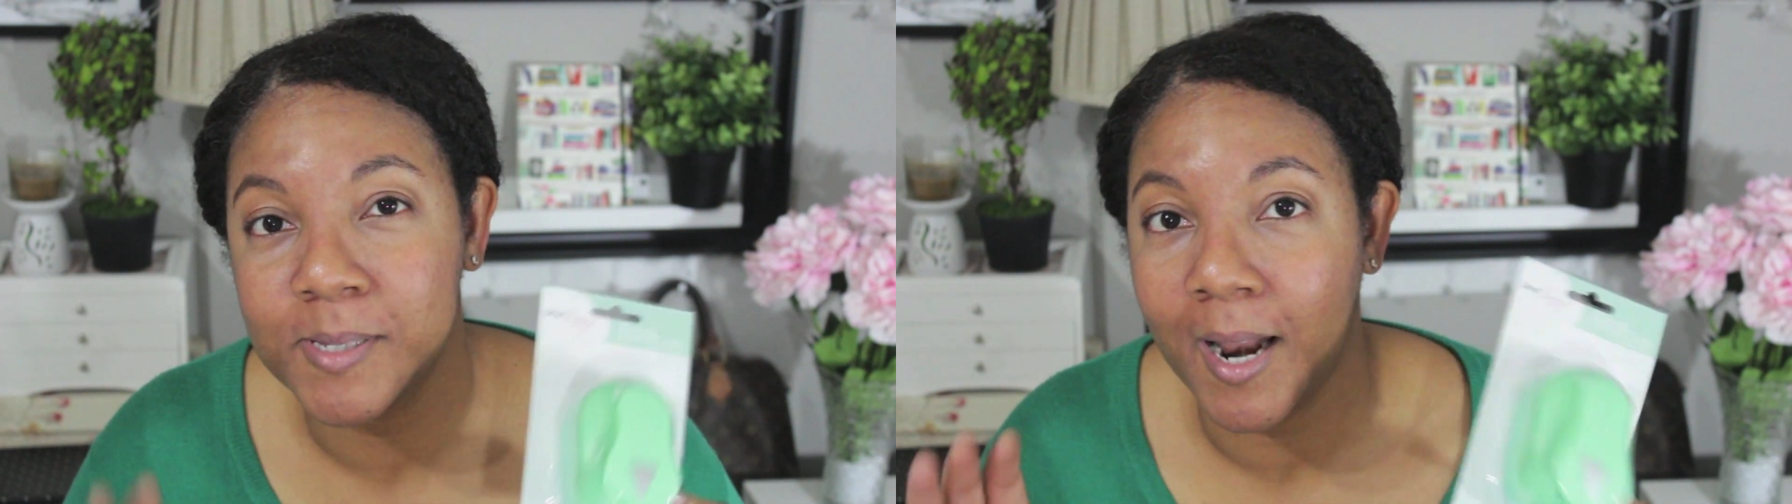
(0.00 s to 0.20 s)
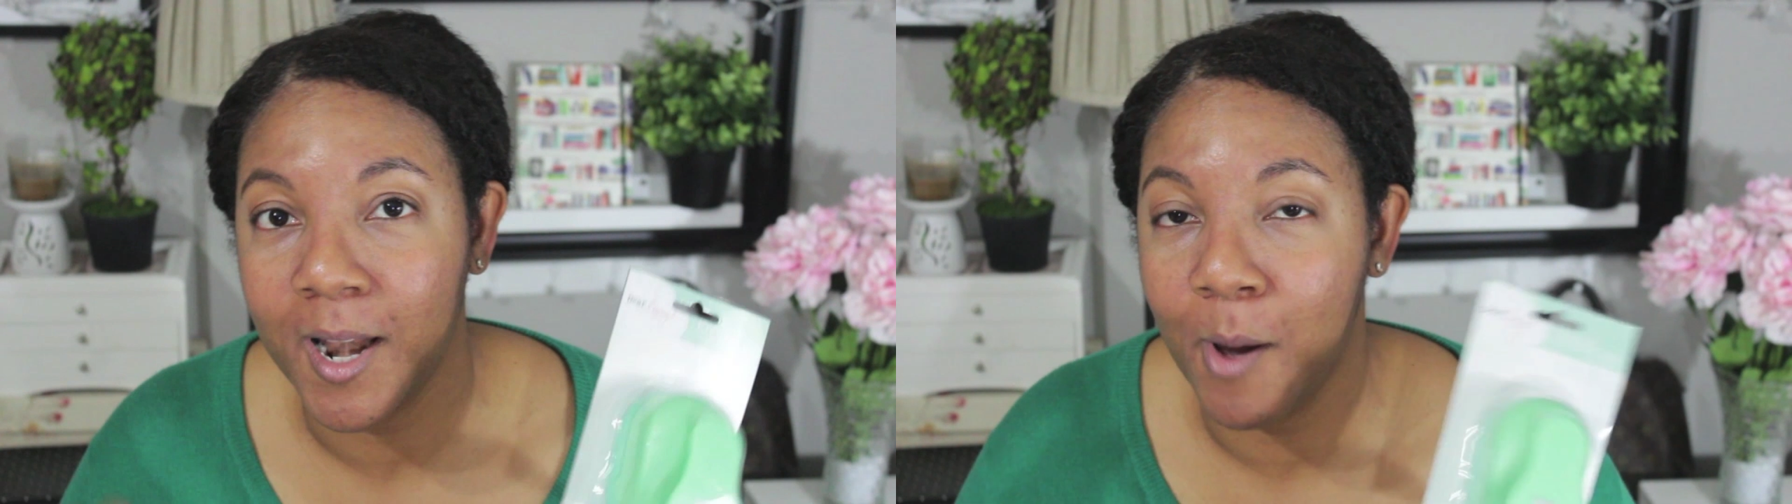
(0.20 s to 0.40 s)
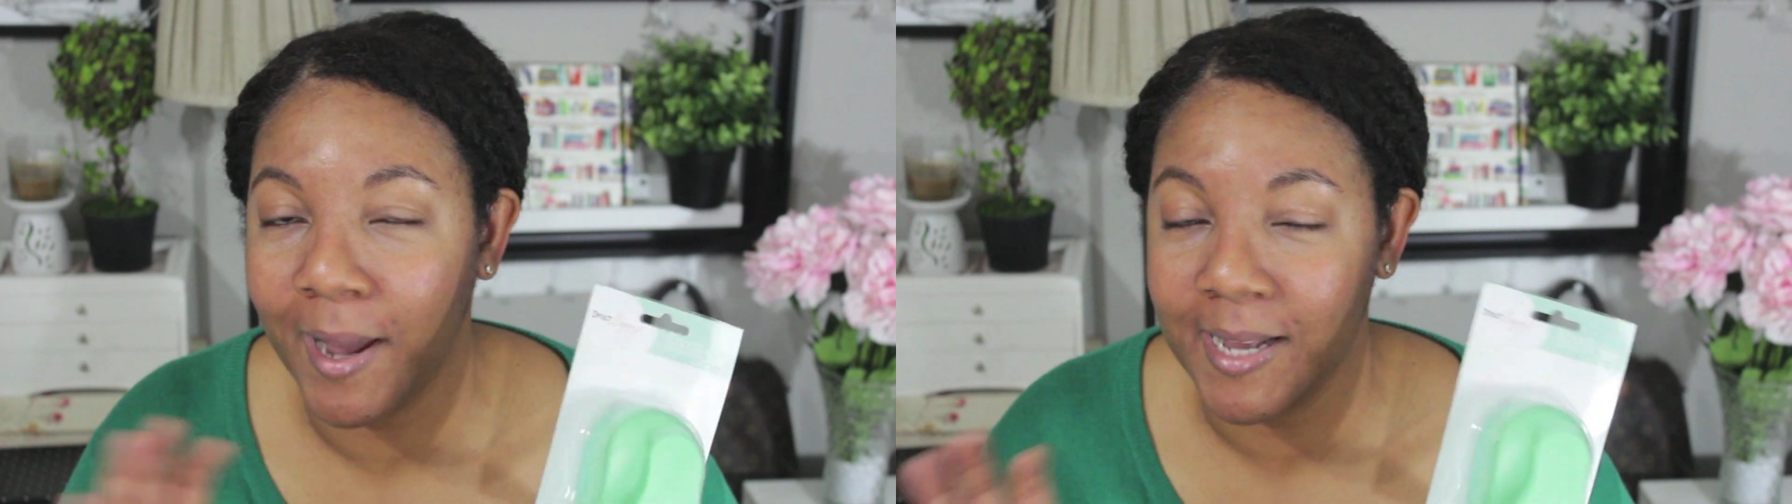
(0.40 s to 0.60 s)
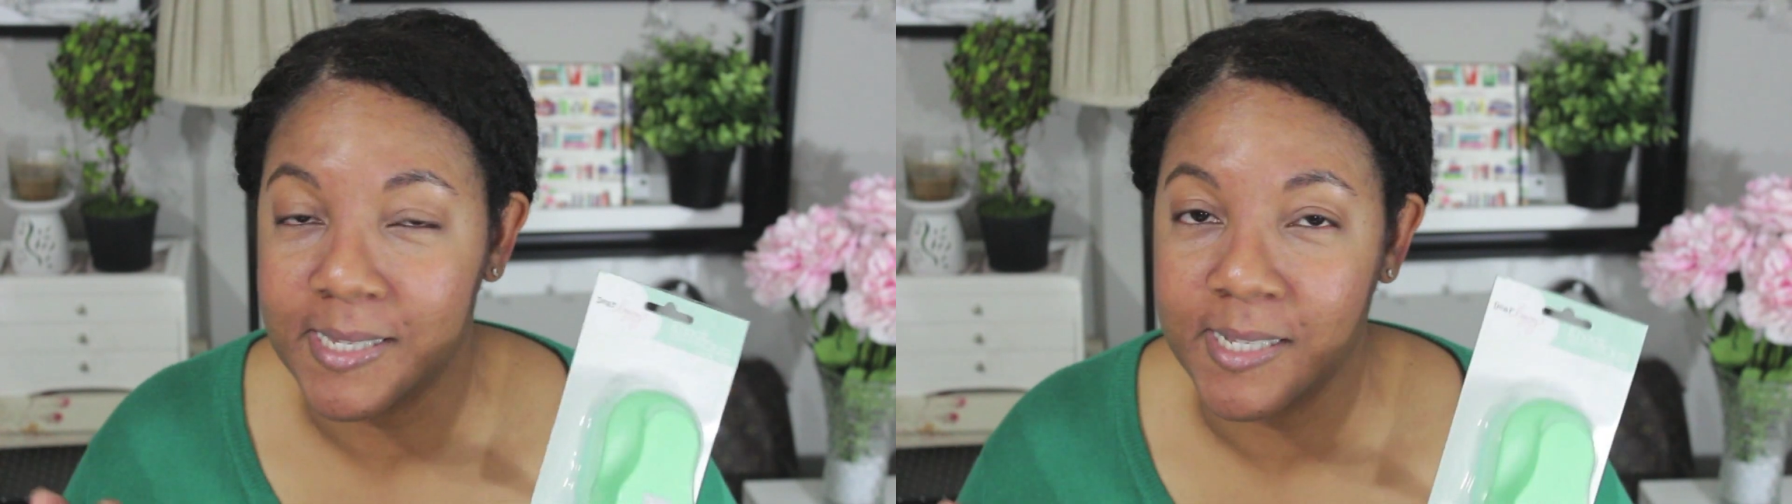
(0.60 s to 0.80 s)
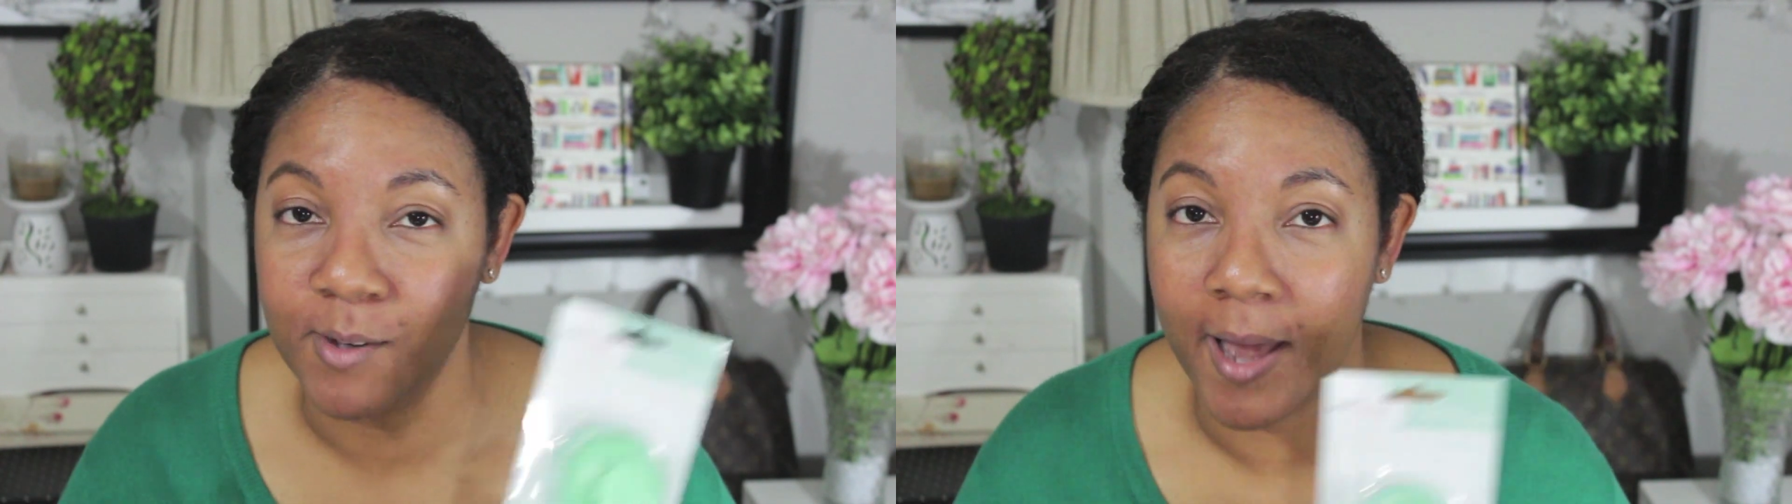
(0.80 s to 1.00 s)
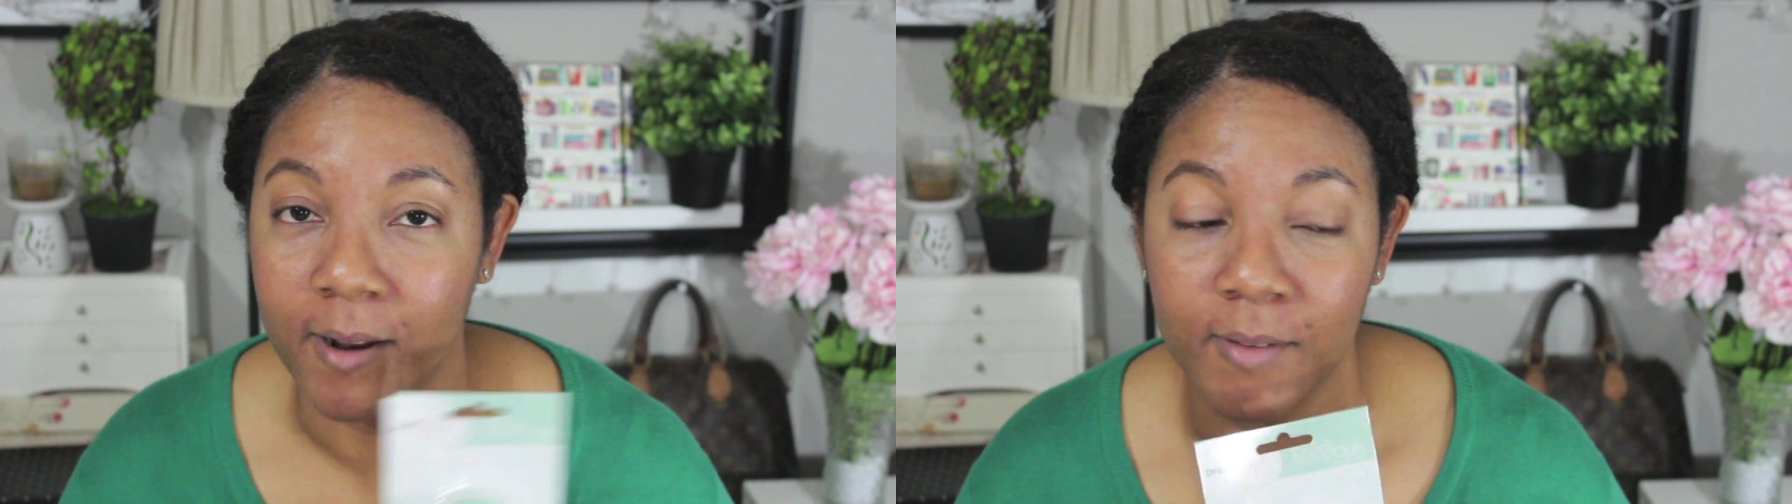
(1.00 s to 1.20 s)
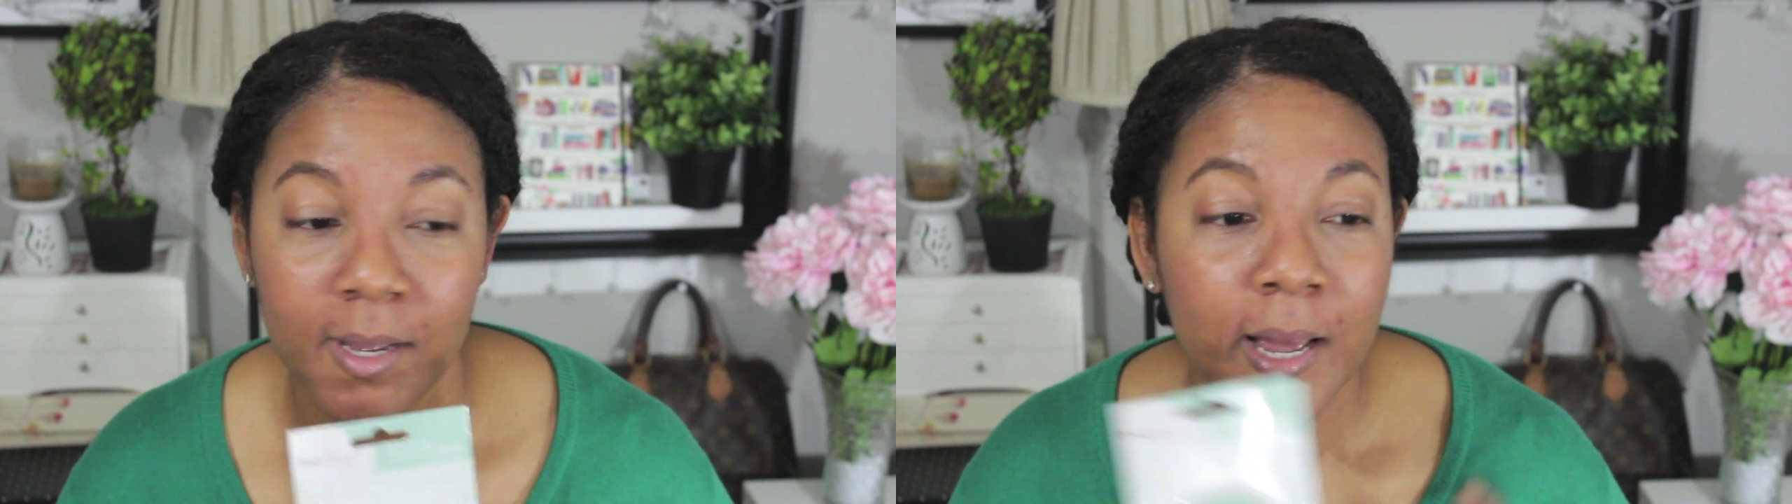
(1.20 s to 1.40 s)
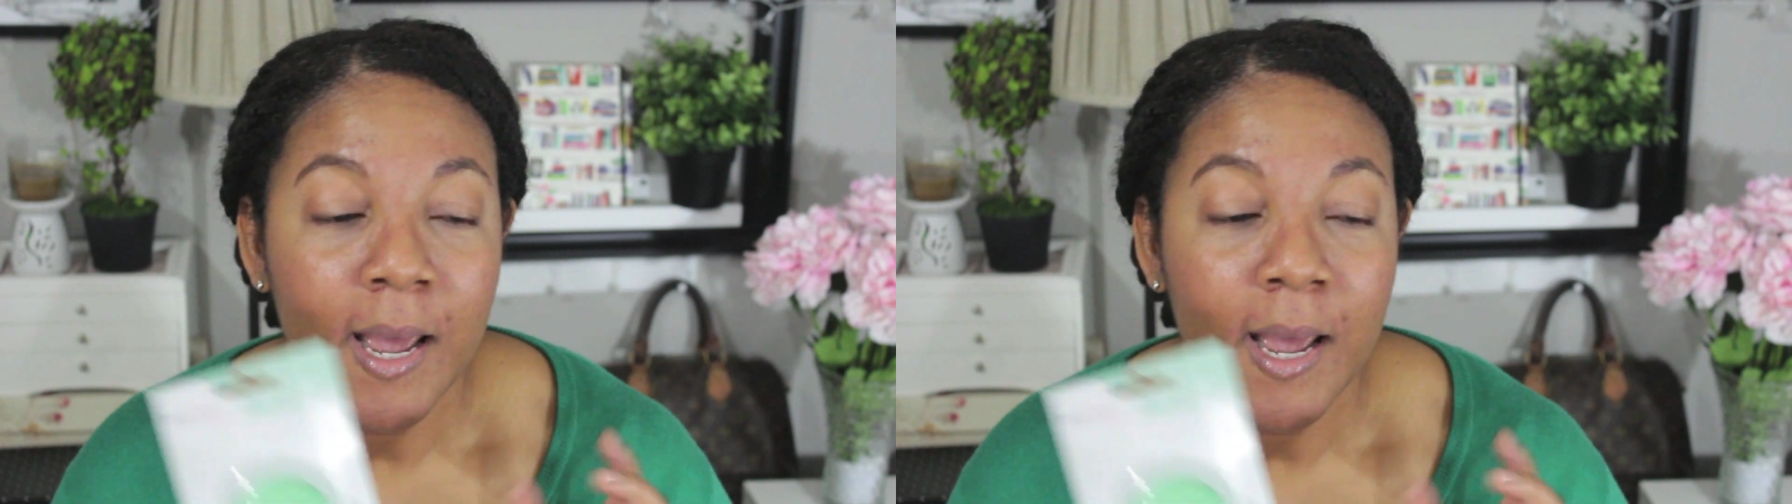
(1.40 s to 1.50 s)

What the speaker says: that I know I can still kind of,